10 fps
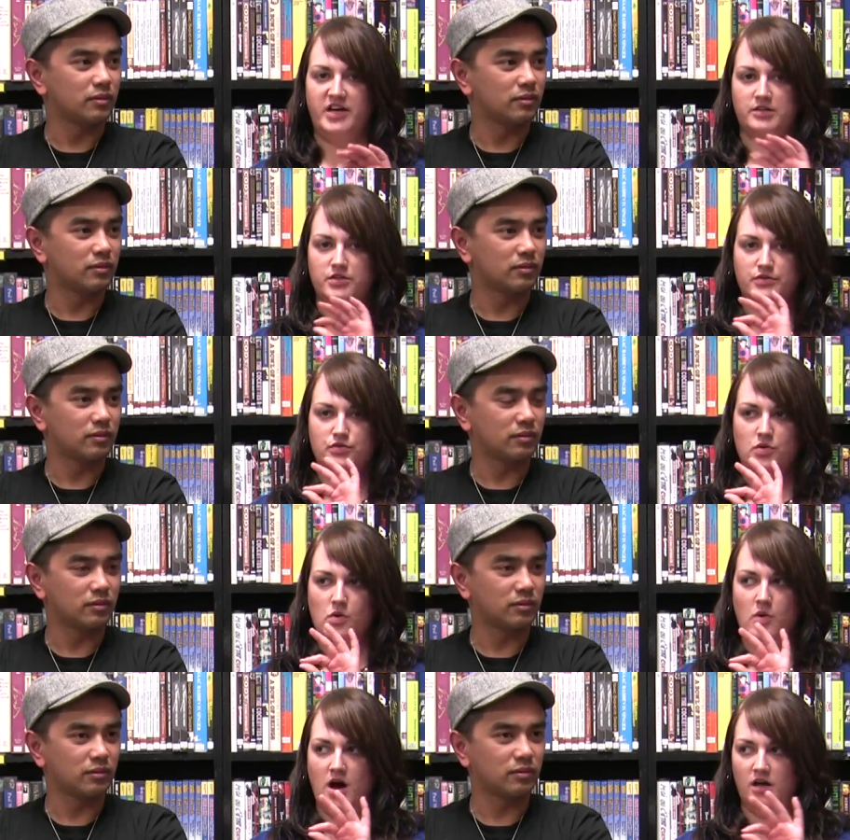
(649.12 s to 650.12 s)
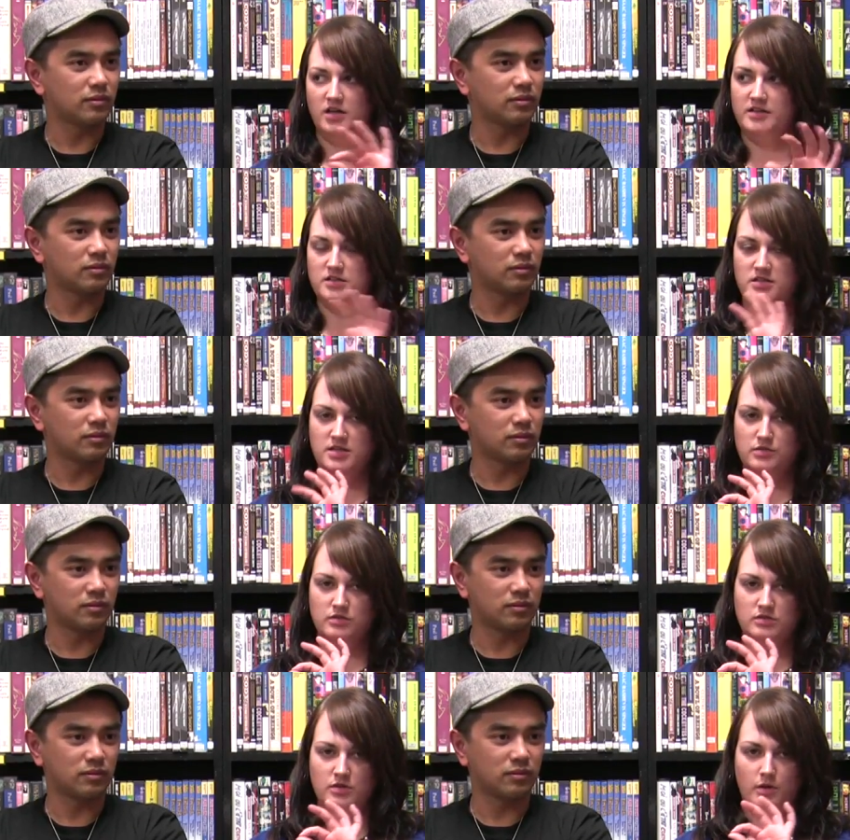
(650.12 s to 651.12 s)
Speaker 1: factor so well and this they do
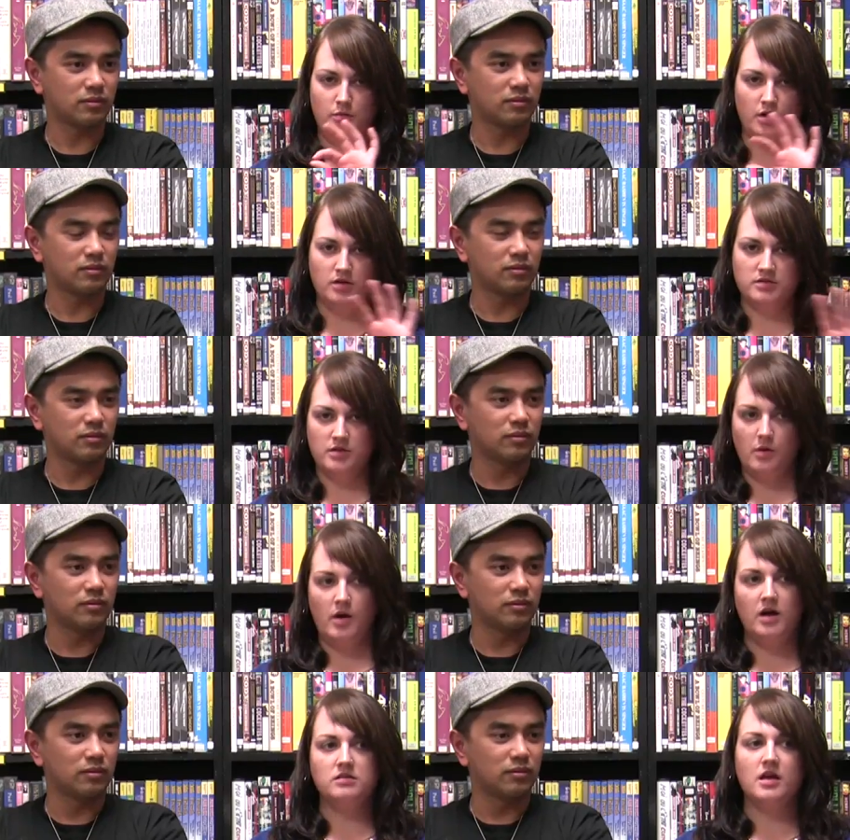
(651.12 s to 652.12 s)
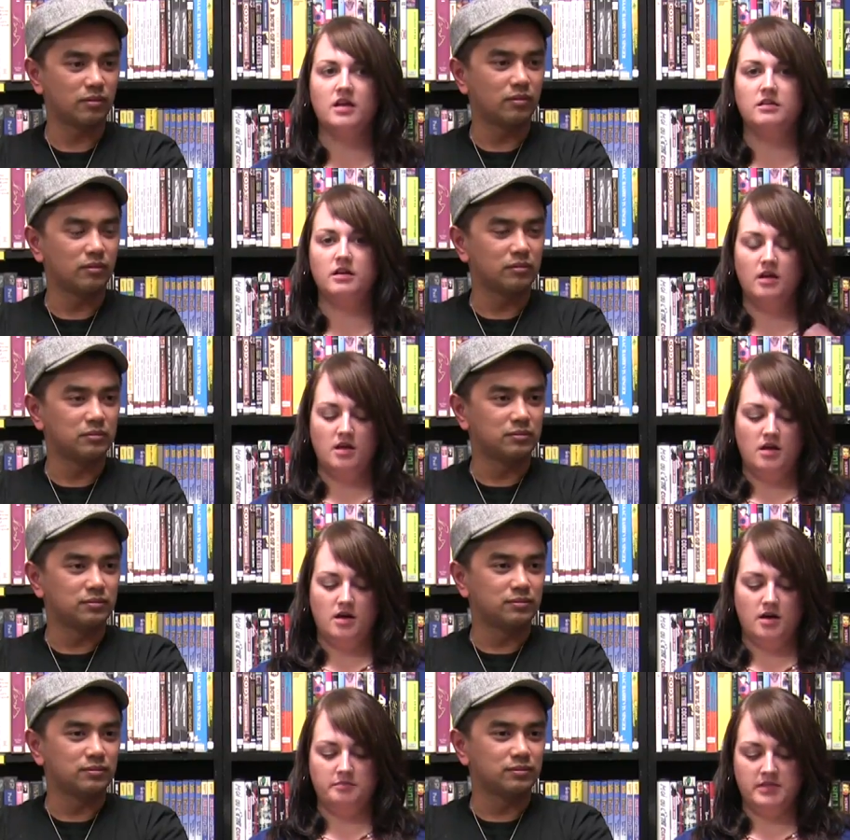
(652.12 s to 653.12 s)
the slow burn so well and
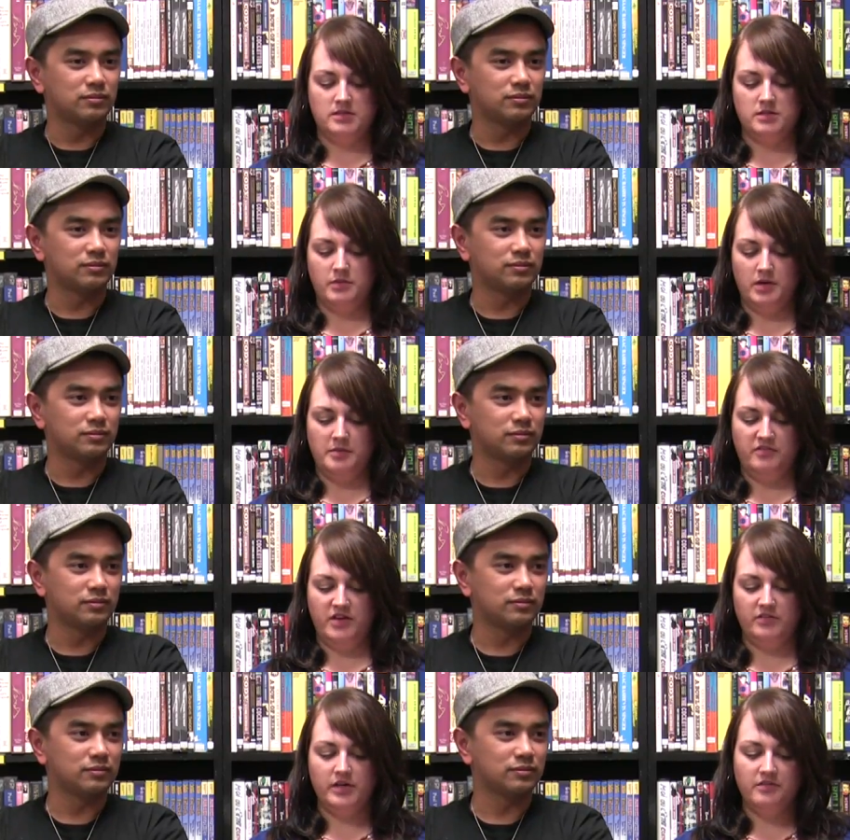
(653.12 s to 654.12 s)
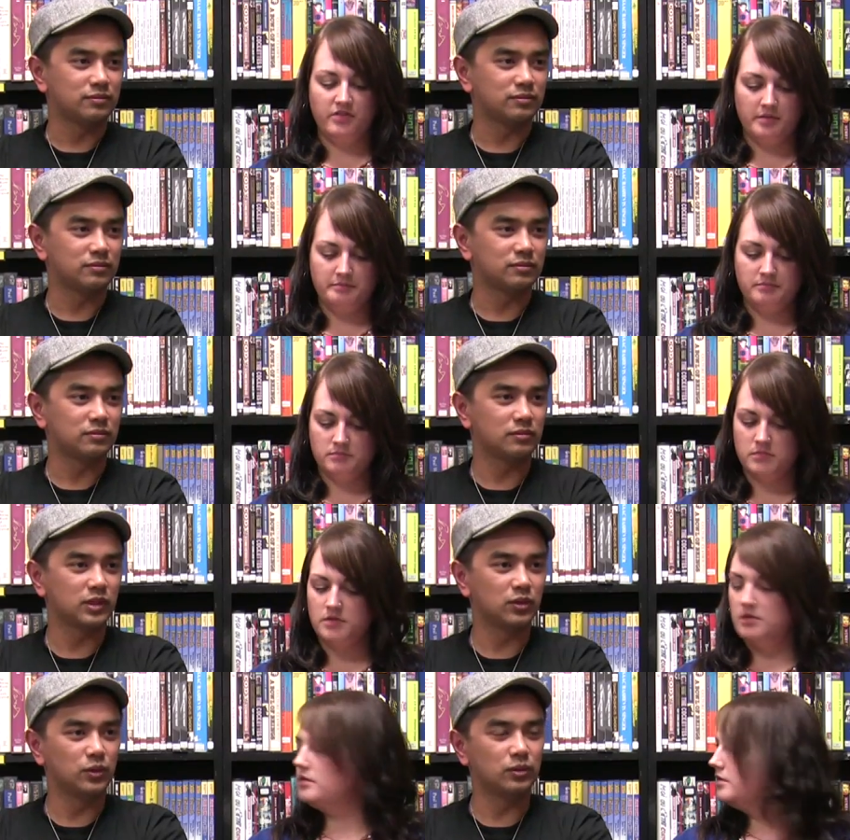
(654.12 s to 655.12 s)
um, this is probably my favorite of them
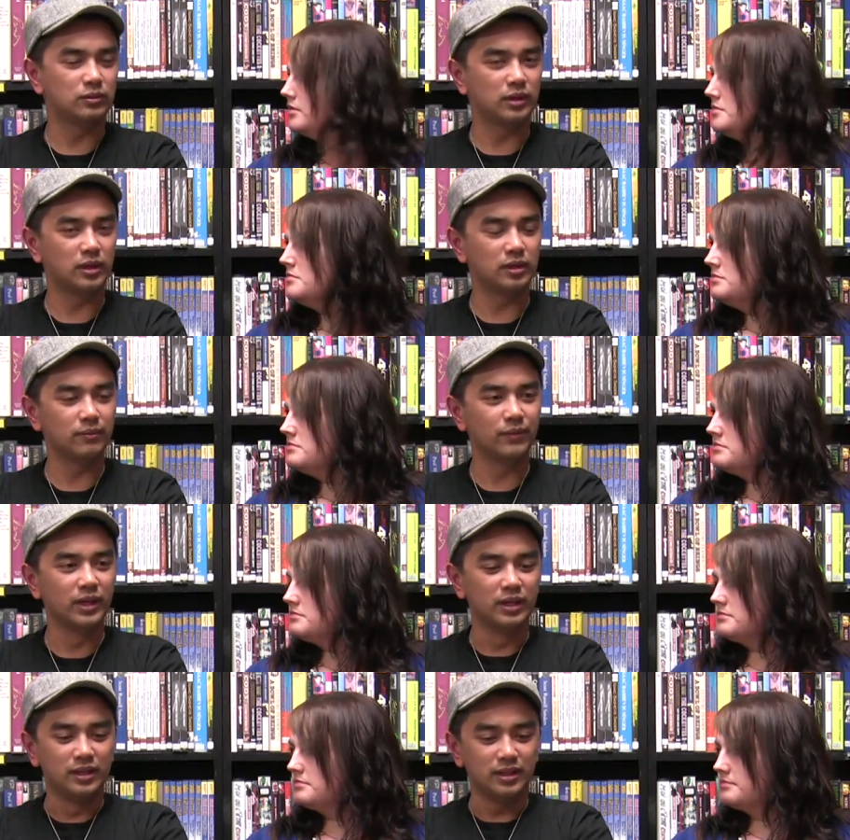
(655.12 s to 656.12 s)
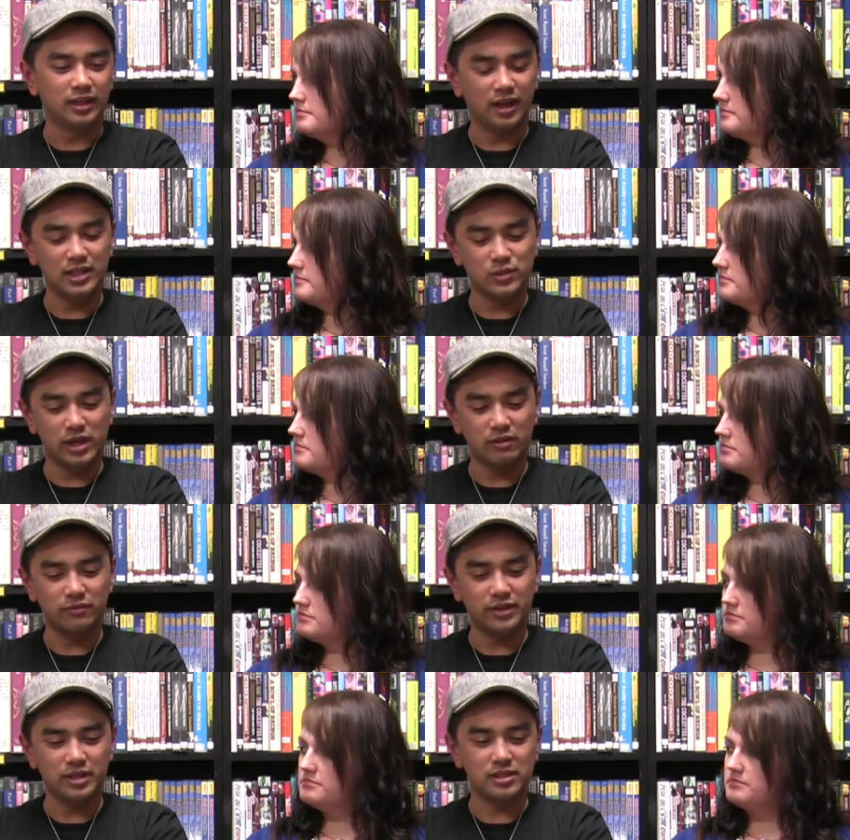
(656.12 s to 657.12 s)
Speaker 2: cool um, yeah eyes without a
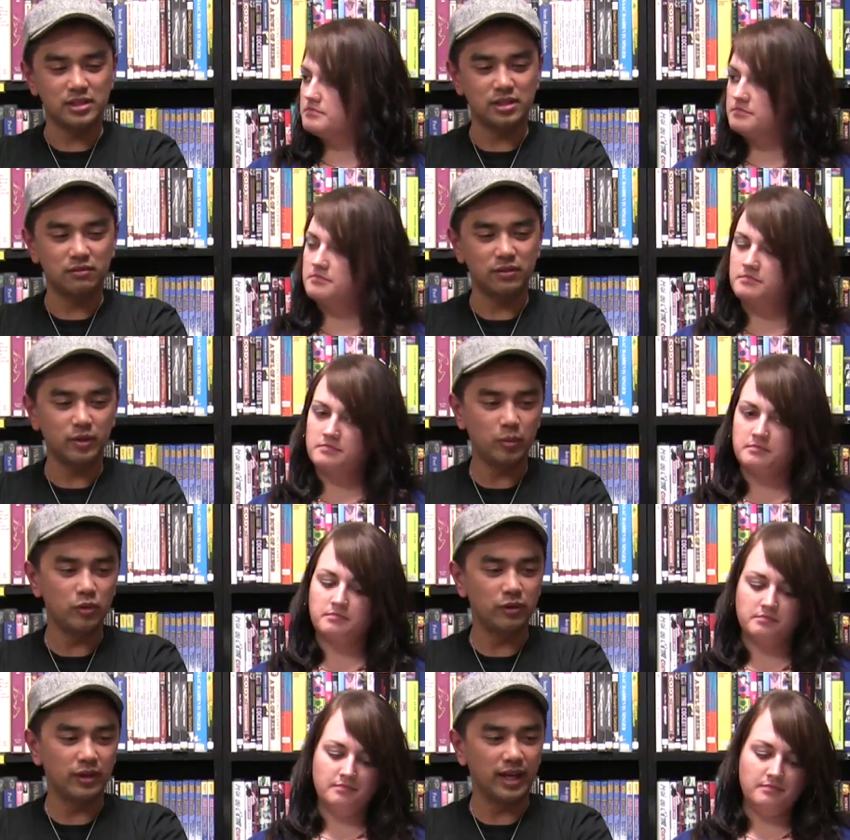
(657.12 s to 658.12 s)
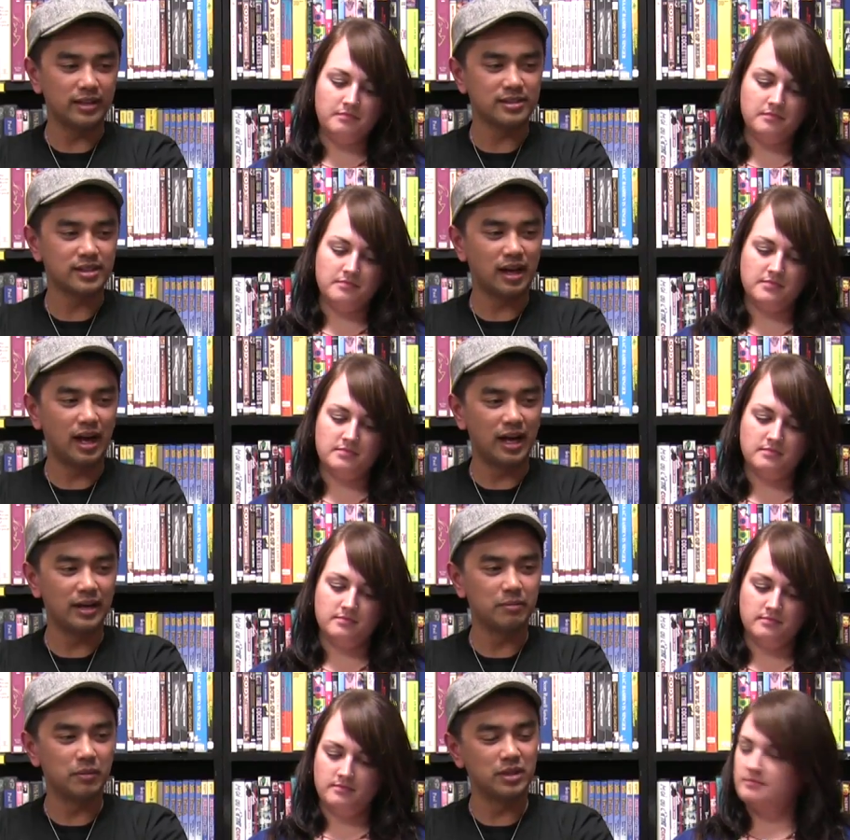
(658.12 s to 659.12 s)
face that's definitely a movie that
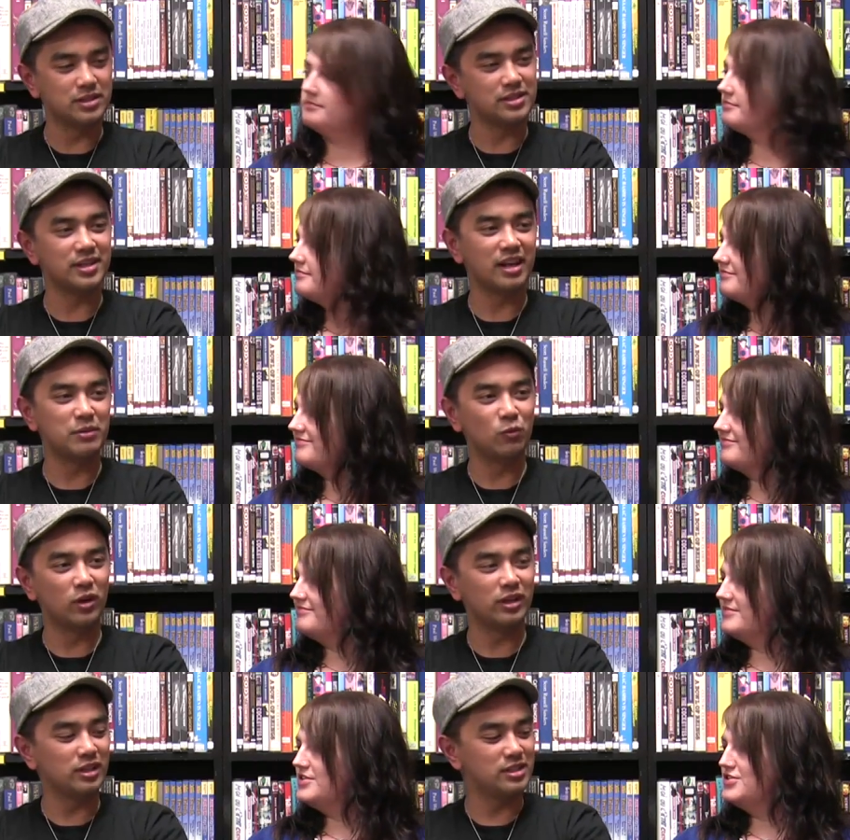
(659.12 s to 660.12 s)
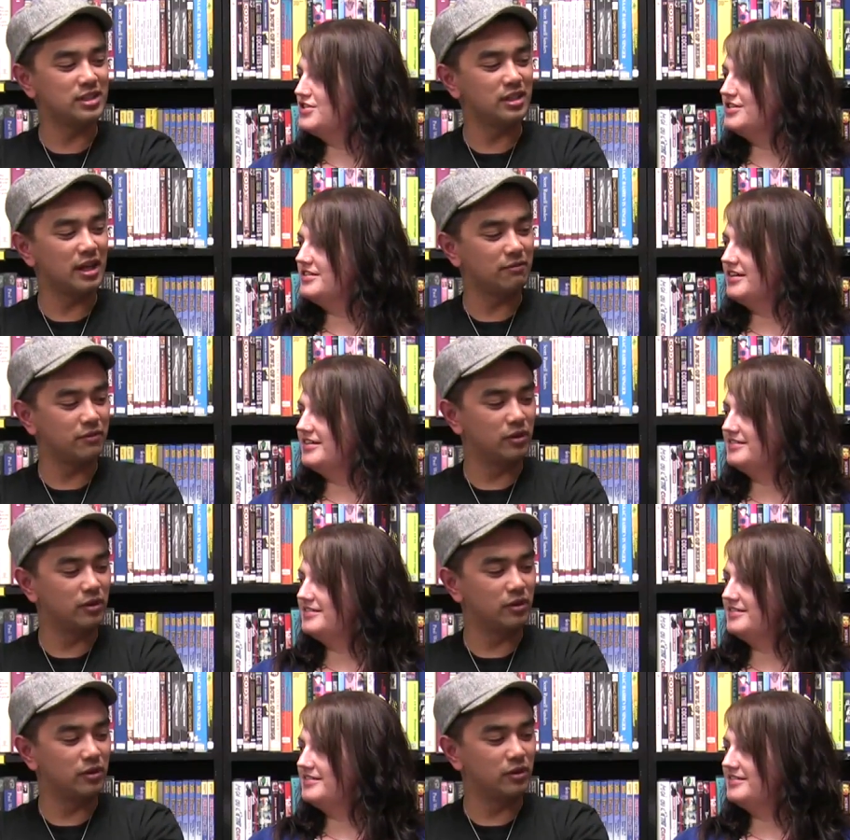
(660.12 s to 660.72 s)
i must see i've been wanting Me to see too, that yeah.